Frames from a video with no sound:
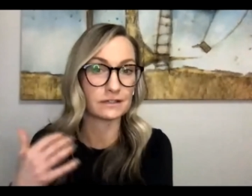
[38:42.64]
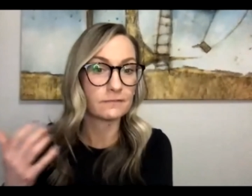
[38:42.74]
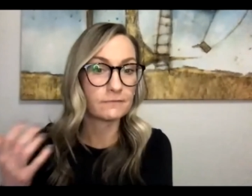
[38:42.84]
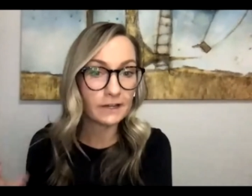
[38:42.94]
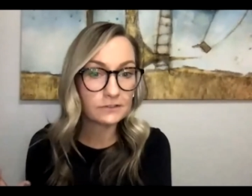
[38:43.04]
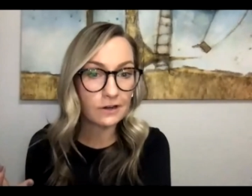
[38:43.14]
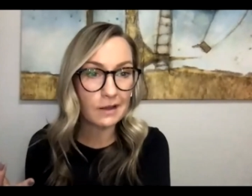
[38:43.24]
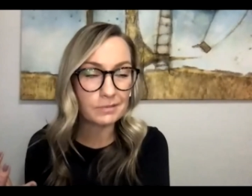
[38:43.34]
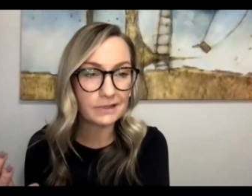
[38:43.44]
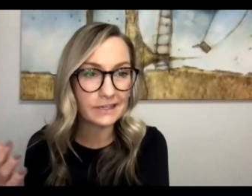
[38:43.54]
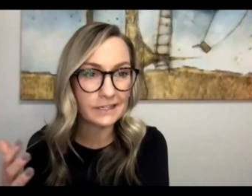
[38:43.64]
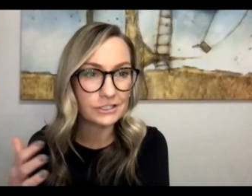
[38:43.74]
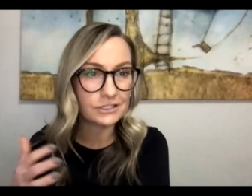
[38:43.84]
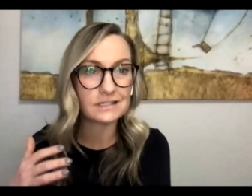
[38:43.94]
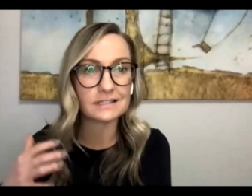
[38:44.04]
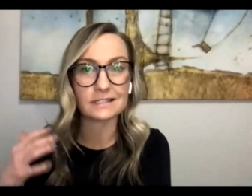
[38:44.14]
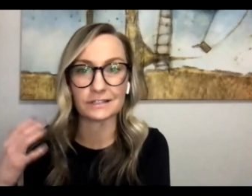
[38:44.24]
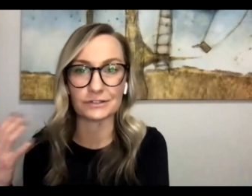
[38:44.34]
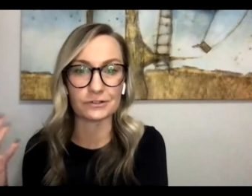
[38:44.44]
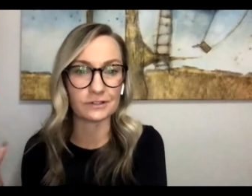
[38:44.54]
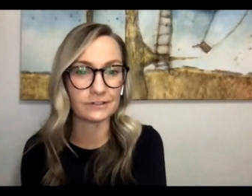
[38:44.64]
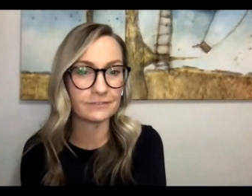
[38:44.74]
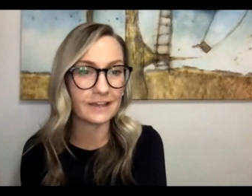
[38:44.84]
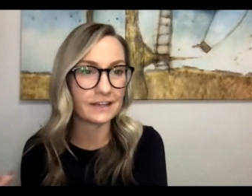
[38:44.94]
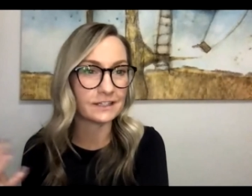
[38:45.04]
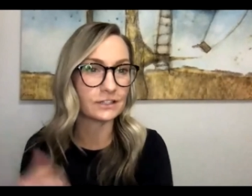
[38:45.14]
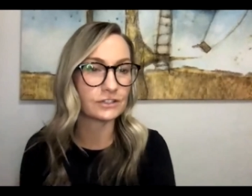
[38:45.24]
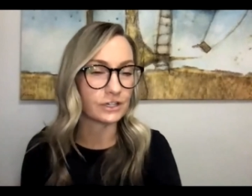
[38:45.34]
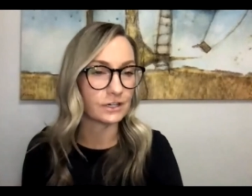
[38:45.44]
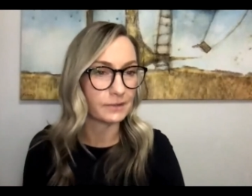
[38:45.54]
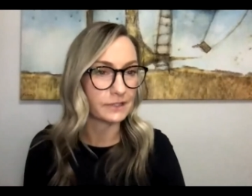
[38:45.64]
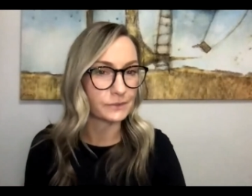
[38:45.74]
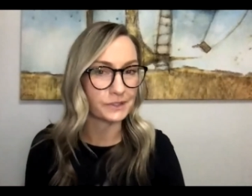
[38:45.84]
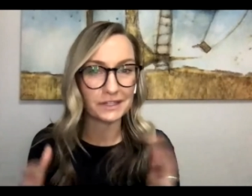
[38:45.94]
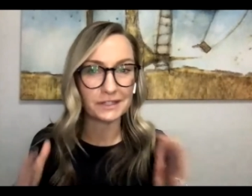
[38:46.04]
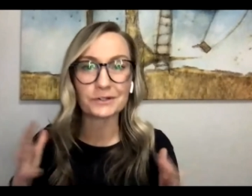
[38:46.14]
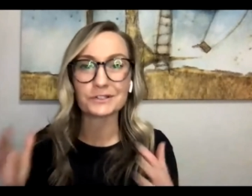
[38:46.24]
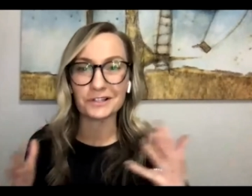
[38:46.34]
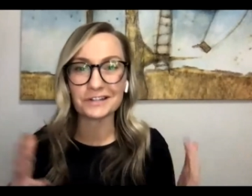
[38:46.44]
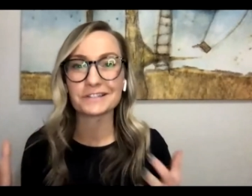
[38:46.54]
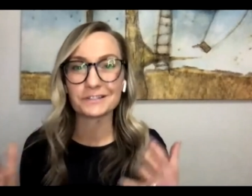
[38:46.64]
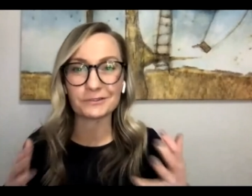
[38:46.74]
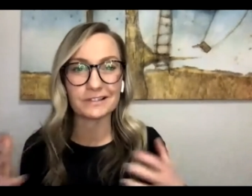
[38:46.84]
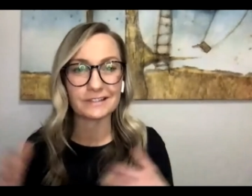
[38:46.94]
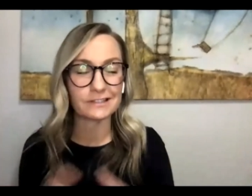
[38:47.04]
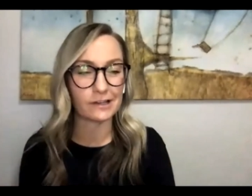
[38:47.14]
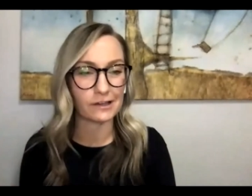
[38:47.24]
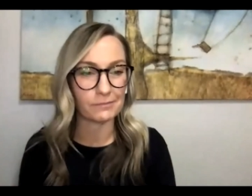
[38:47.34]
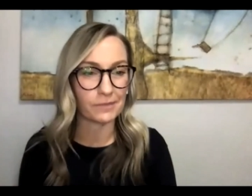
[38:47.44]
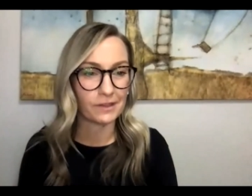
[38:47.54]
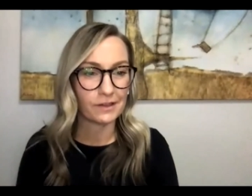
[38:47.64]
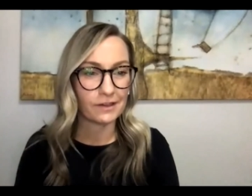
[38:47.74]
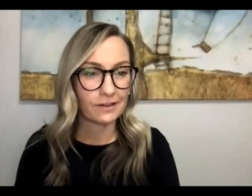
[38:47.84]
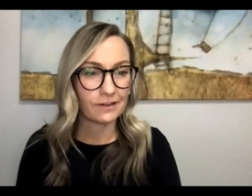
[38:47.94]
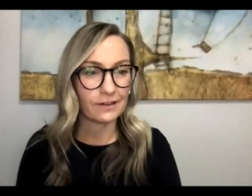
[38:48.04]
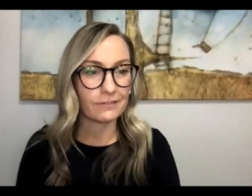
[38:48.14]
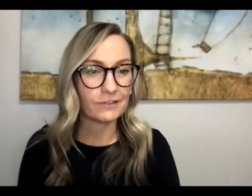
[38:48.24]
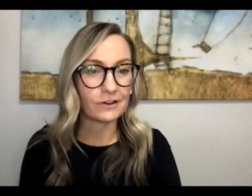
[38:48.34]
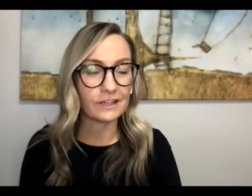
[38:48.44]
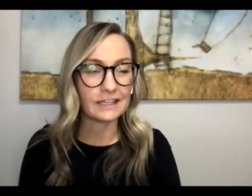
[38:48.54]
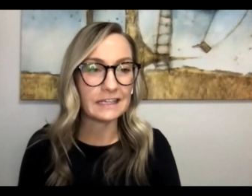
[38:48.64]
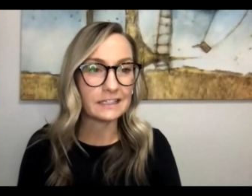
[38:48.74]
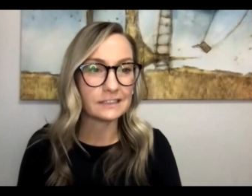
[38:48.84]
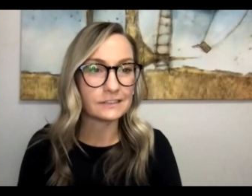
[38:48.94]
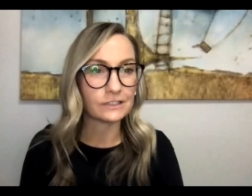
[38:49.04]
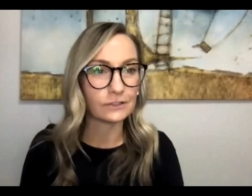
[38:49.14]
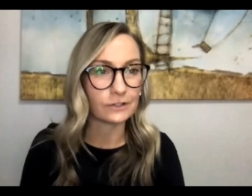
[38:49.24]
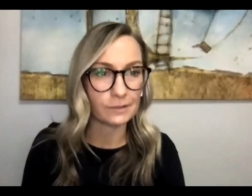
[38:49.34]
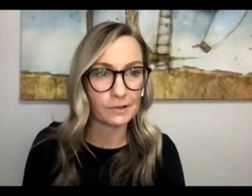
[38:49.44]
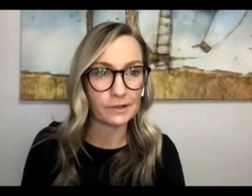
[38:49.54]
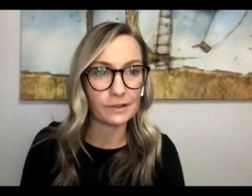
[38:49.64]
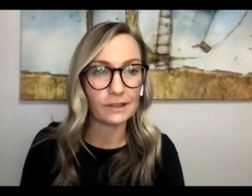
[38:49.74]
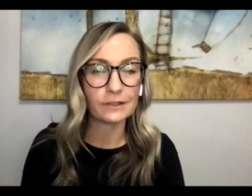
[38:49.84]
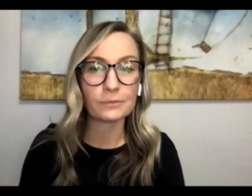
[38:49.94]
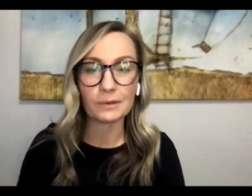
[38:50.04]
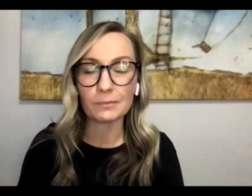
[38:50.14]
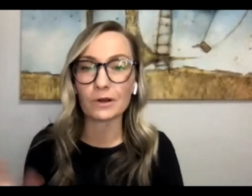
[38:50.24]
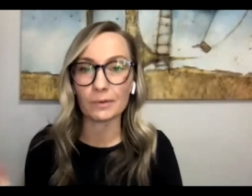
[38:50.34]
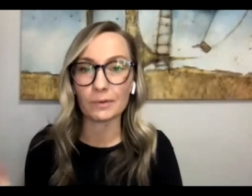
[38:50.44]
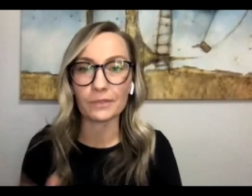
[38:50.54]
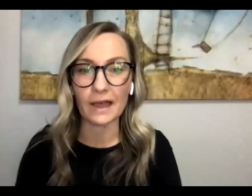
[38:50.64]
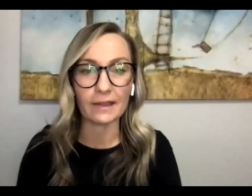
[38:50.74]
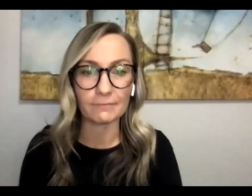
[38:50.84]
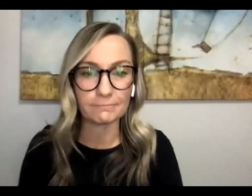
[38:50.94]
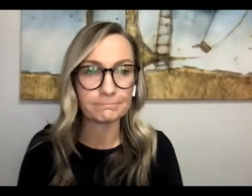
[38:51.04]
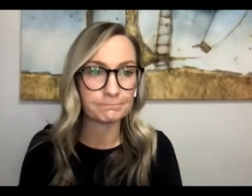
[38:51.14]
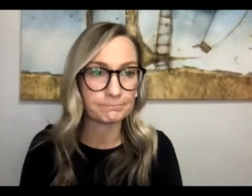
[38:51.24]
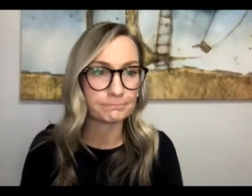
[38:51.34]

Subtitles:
Does it affect our applications? Is there an advantage? So I think there's a lot of students very keen to learn about a little bit more about that.